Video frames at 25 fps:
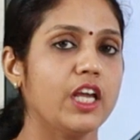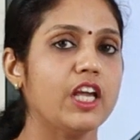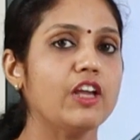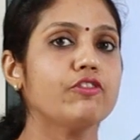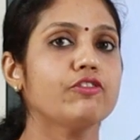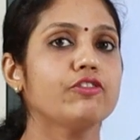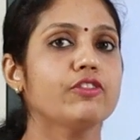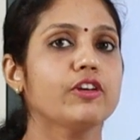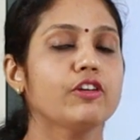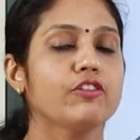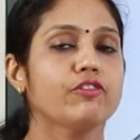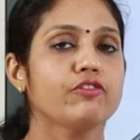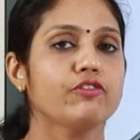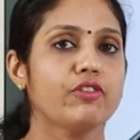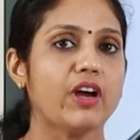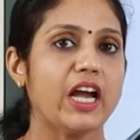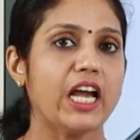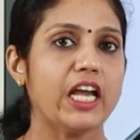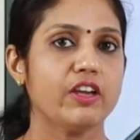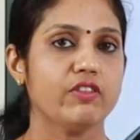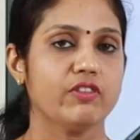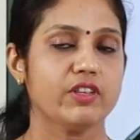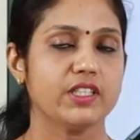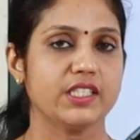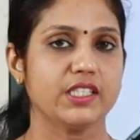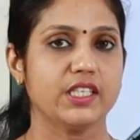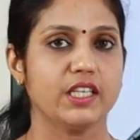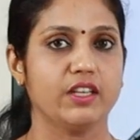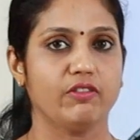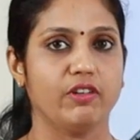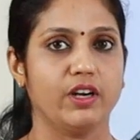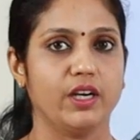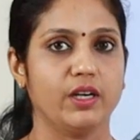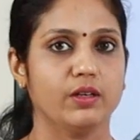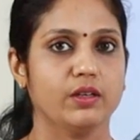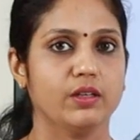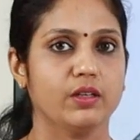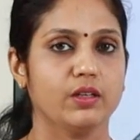if 5 is
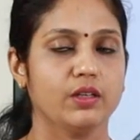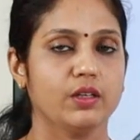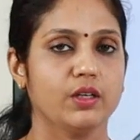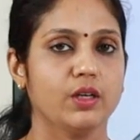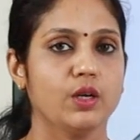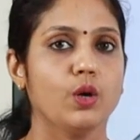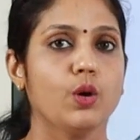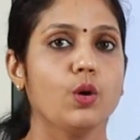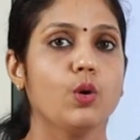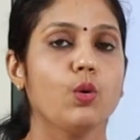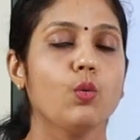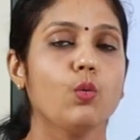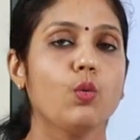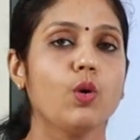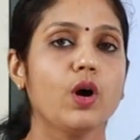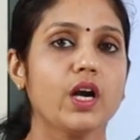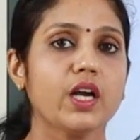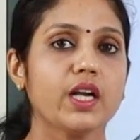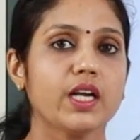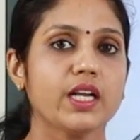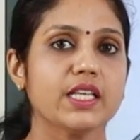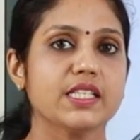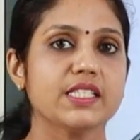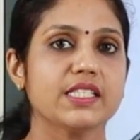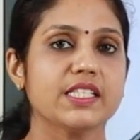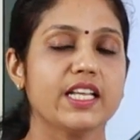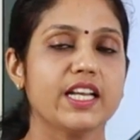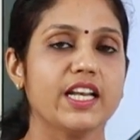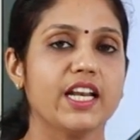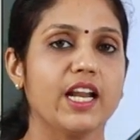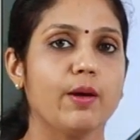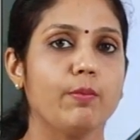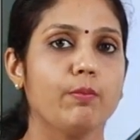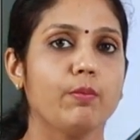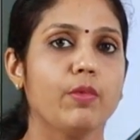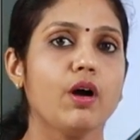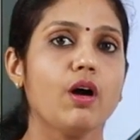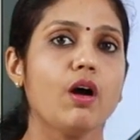given, what is the
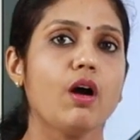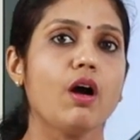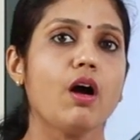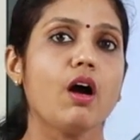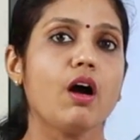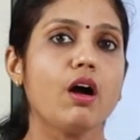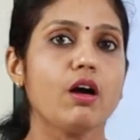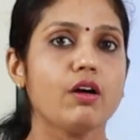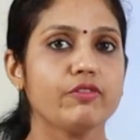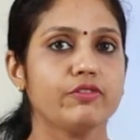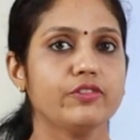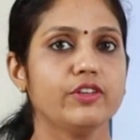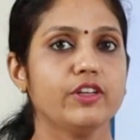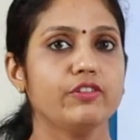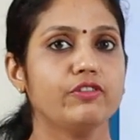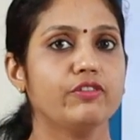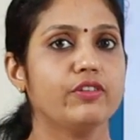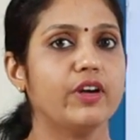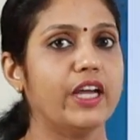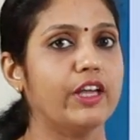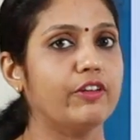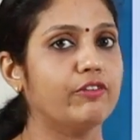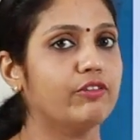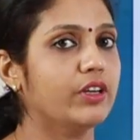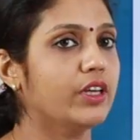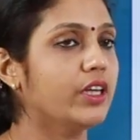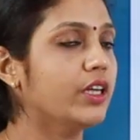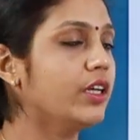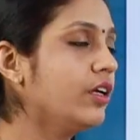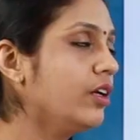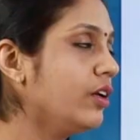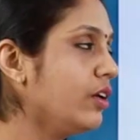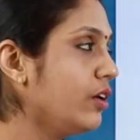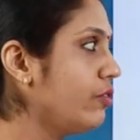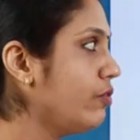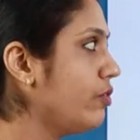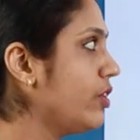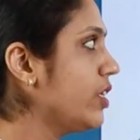number after 5?
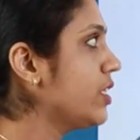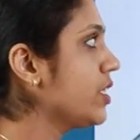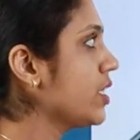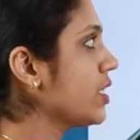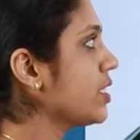We